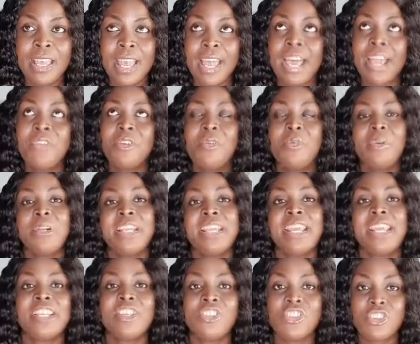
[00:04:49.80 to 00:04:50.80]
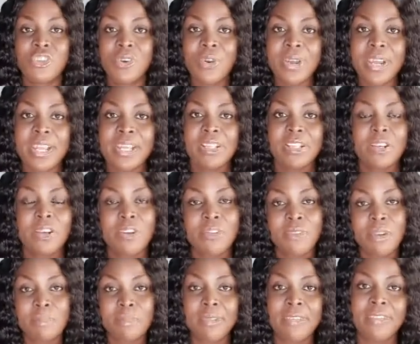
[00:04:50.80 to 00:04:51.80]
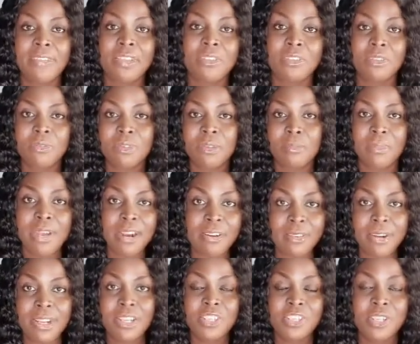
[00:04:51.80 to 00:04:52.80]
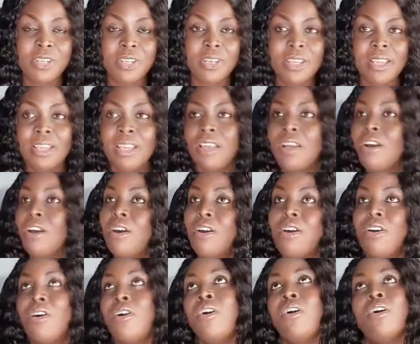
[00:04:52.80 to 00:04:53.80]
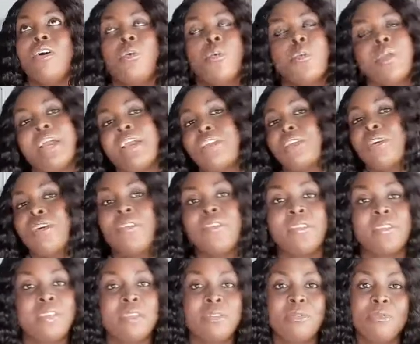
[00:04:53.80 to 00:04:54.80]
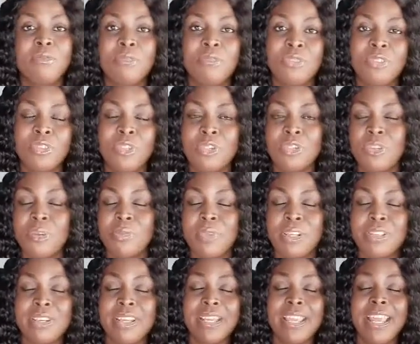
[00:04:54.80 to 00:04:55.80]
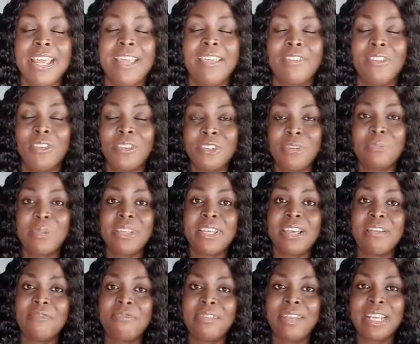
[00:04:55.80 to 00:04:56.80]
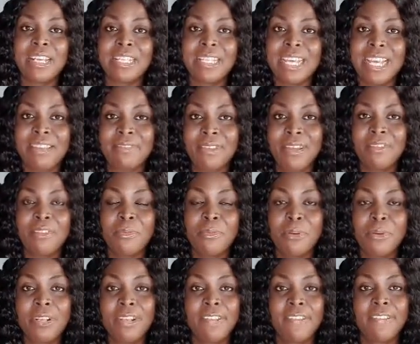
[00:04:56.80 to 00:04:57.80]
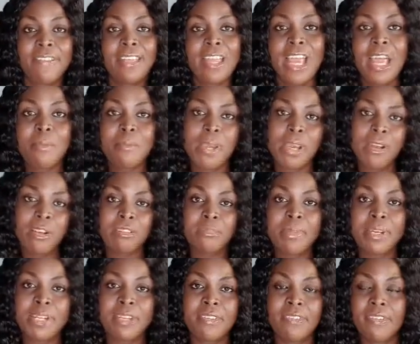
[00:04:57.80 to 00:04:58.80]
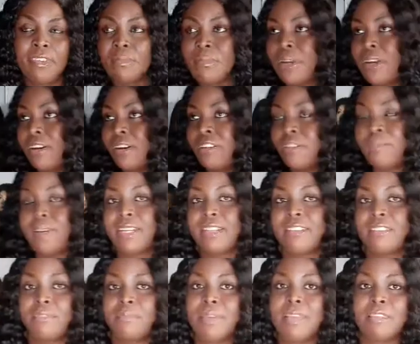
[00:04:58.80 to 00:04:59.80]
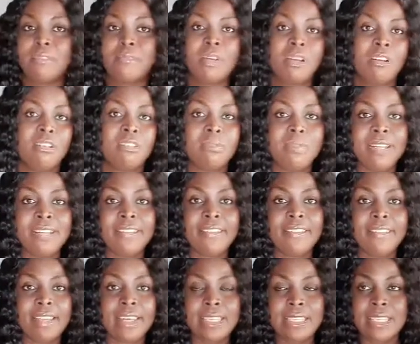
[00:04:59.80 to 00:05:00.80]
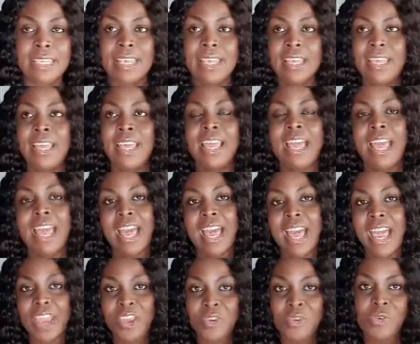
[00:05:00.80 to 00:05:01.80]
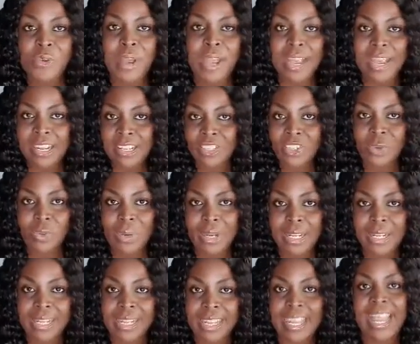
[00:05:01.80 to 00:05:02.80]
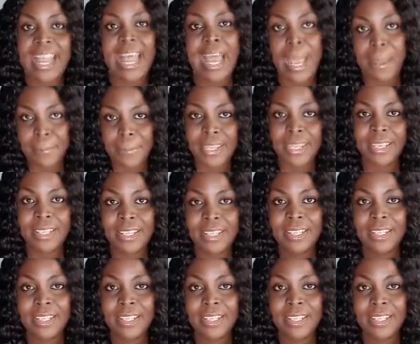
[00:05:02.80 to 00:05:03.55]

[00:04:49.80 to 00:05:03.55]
Are you really enjoying 100% of the marriage? or we are just the social media fake life. Everybody is, my husband is this, my husband is best, my husband is that. Are you actually happy?